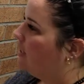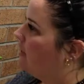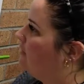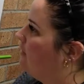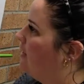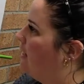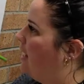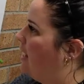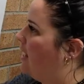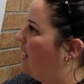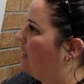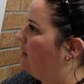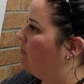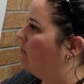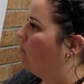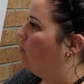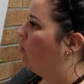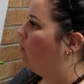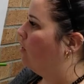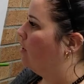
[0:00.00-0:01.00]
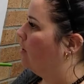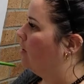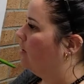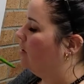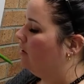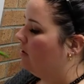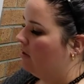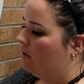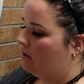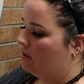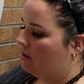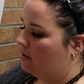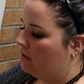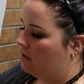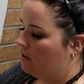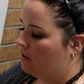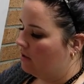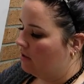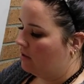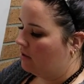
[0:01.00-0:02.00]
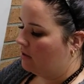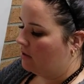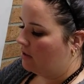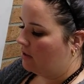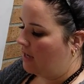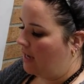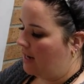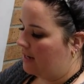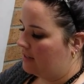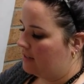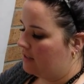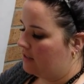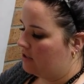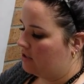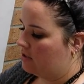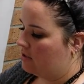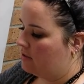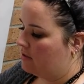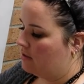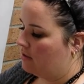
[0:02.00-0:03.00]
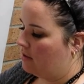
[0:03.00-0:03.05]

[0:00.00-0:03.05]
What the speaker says: even add more cactus